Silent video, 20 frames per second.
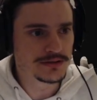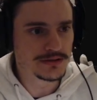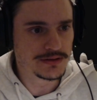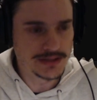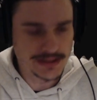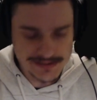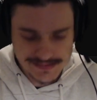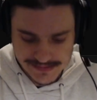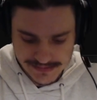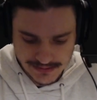
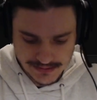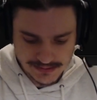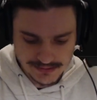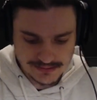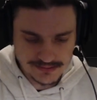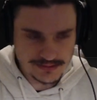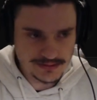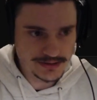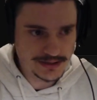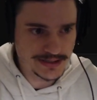It's
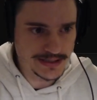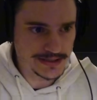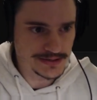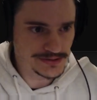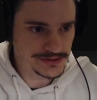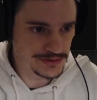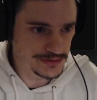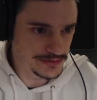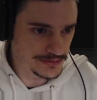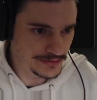done. Okay,
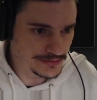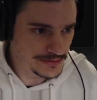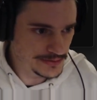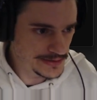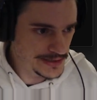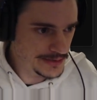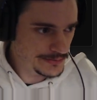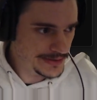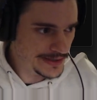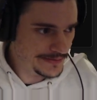so
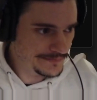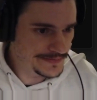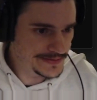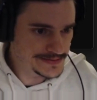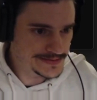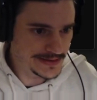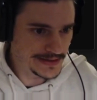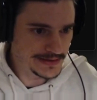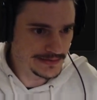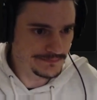now we have
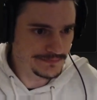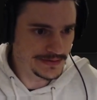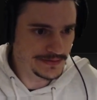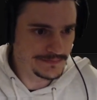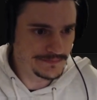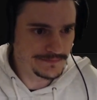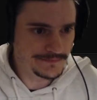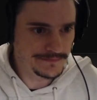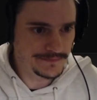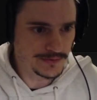this env
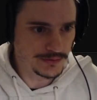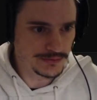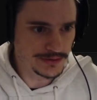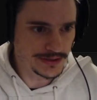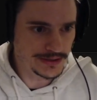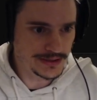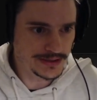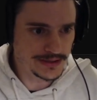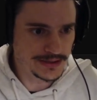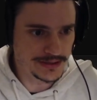folder
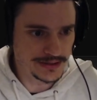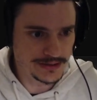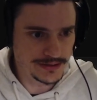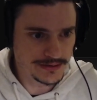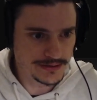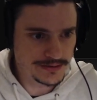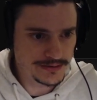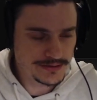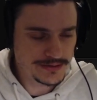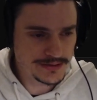
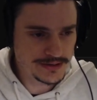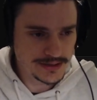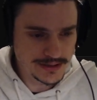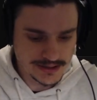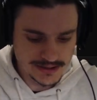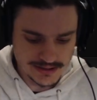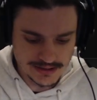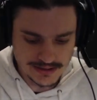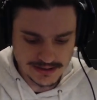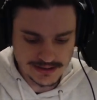here,
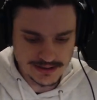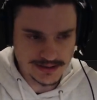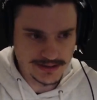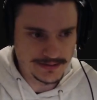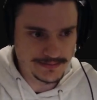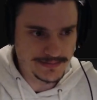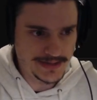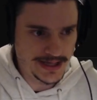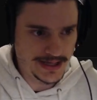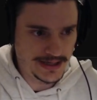
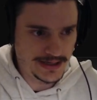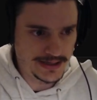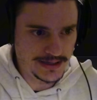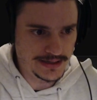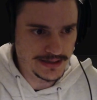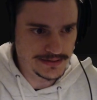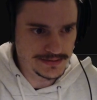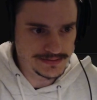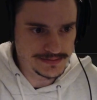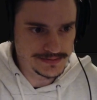
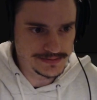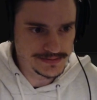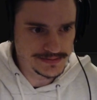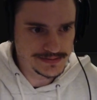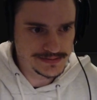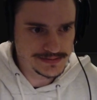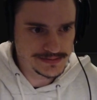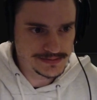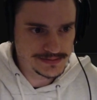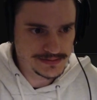
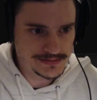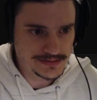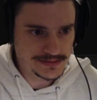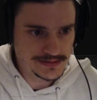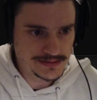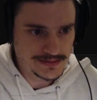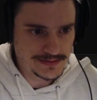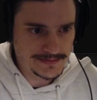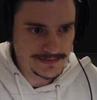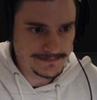and
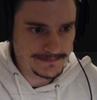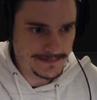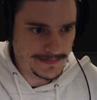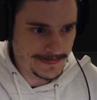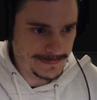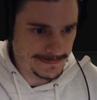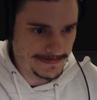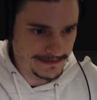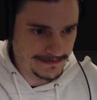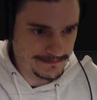
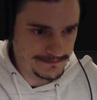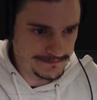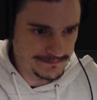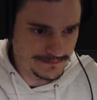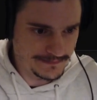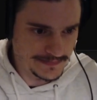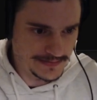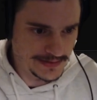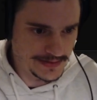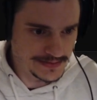
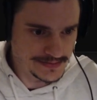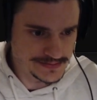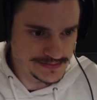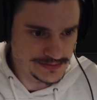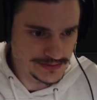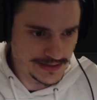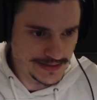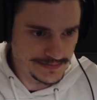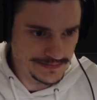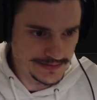
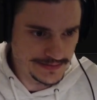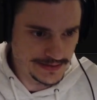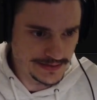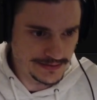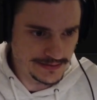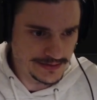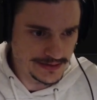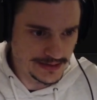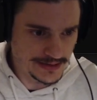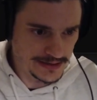inside
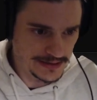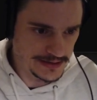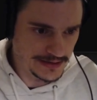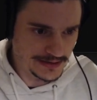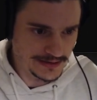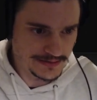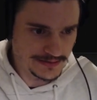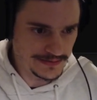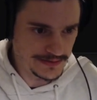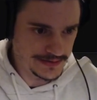there
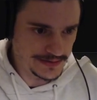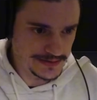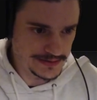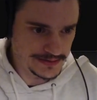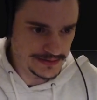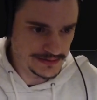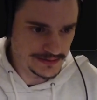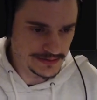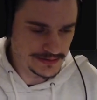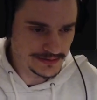are
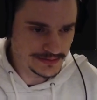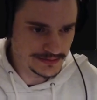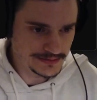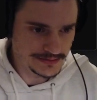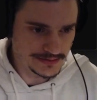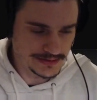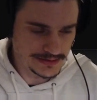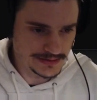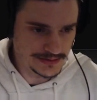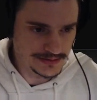the
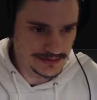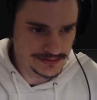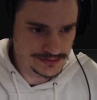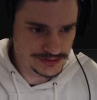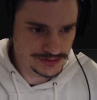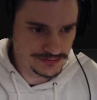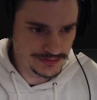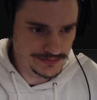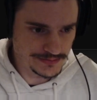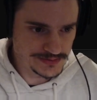
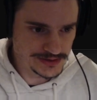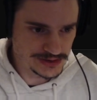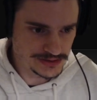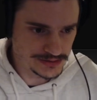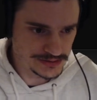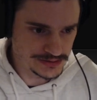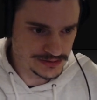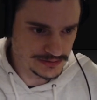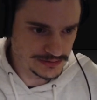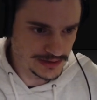
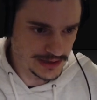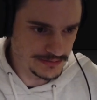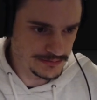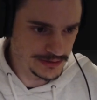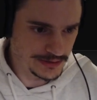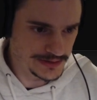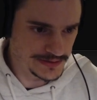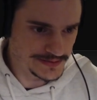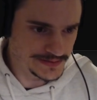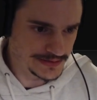scripts
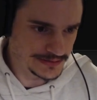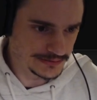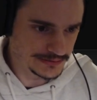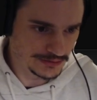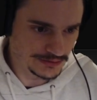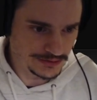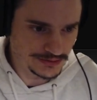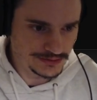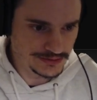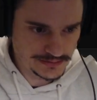libraries
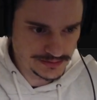include.